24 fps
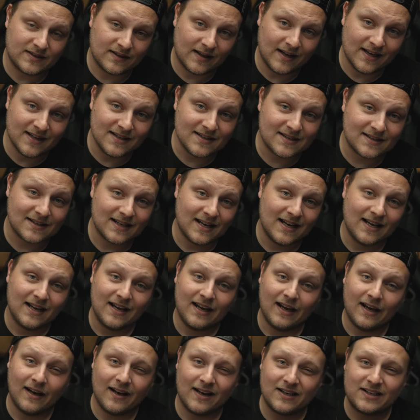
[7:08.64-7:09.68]
this lens,
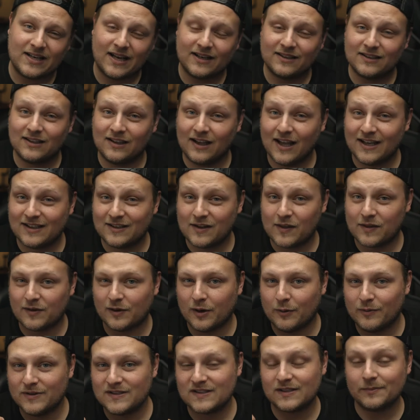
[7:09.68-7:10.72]
and I tend to like to
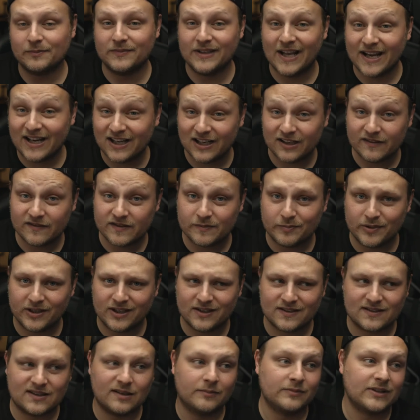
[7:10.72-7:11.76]
throw in some negatives
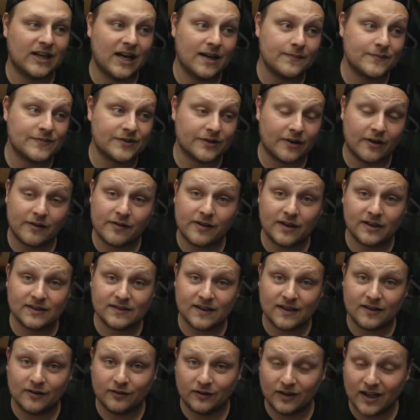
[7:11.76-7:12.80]
because sometimes there are
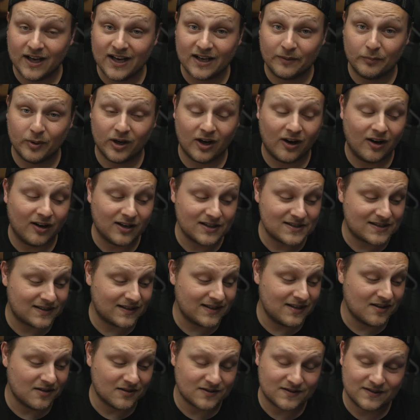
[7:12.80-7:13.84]
things I don't like, but
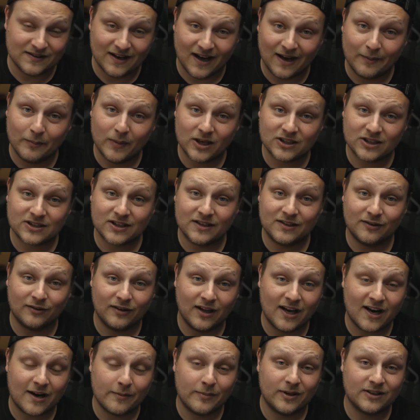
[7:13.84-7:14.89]
honestly there's not much I don't
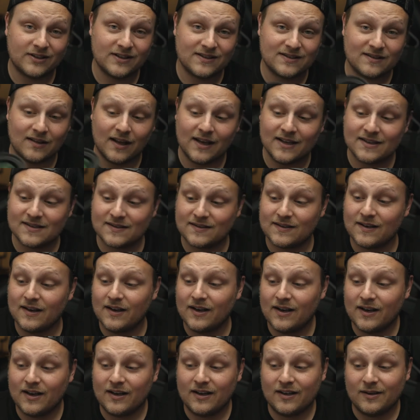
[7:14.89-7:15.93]
like about this lens.
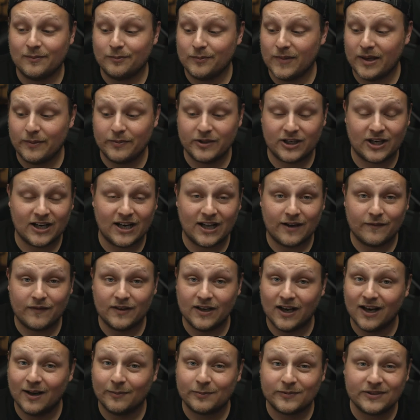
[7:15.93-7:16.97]
Maybe it could have an
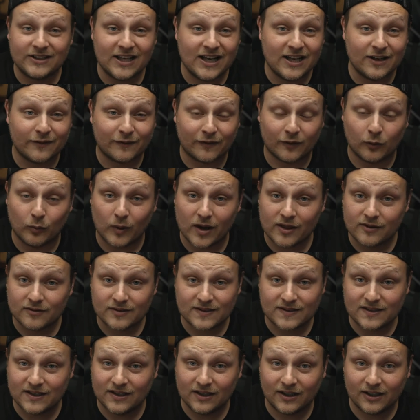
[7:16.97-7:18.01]
update for weather
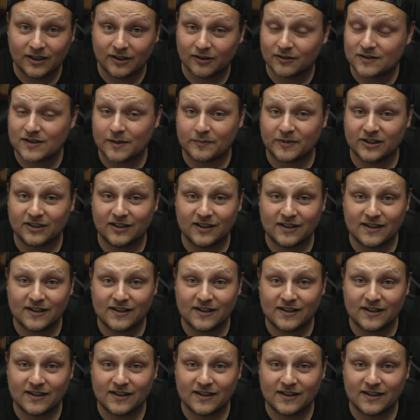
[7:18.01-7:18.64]
sealing or something